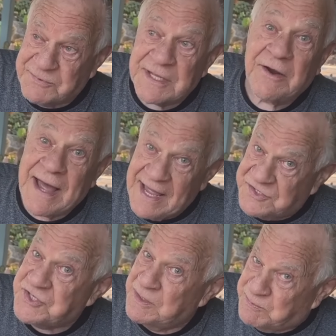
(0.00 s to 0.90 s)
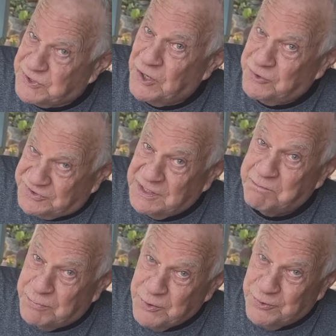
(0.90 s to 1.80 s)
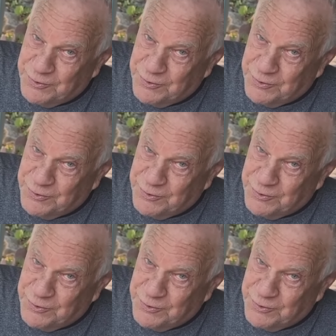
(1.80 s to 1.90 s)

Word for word: there at Cheap Joe's in Boone,